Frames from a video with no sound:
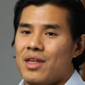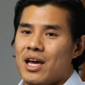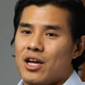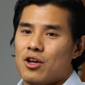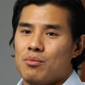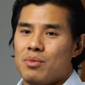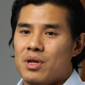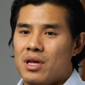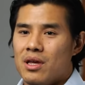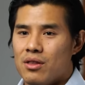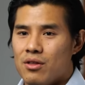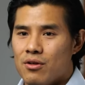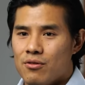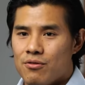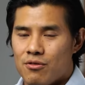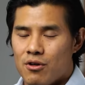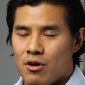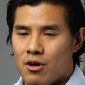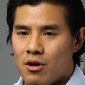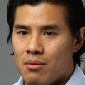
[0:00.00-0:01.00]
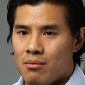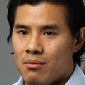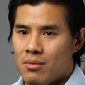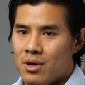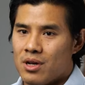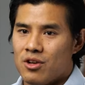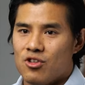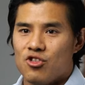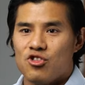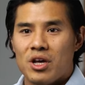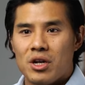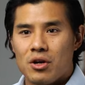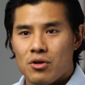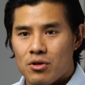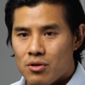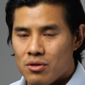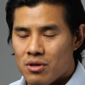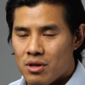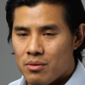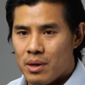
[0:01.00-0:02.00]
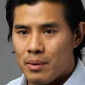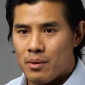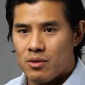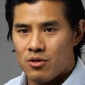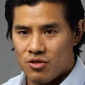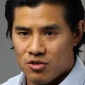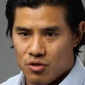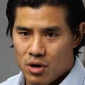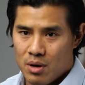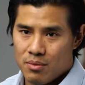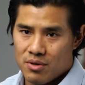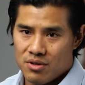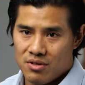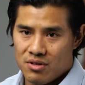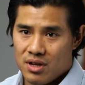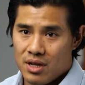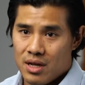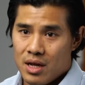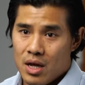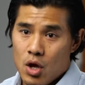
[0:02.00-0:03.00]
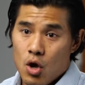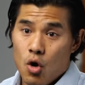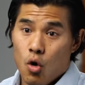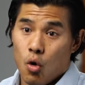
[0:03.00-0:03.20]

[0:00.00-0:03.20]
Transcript: that could be either from a congenital limb length discrepancy